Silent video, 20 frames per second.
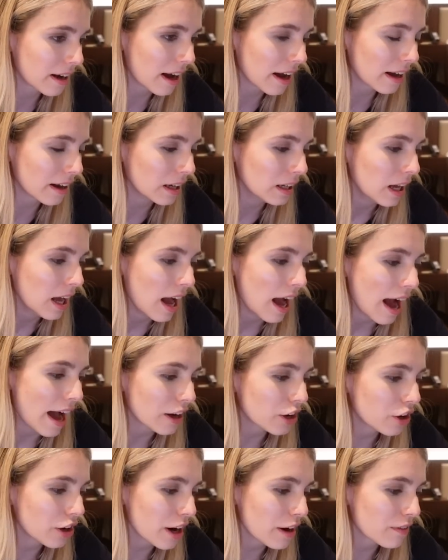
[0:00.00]
I
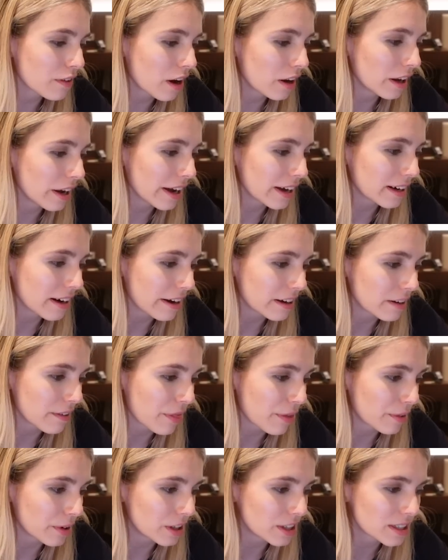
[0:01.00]
could have gone like knight
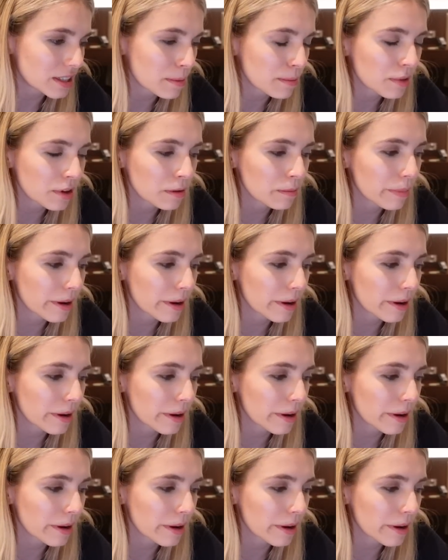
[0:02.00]
f3 or something,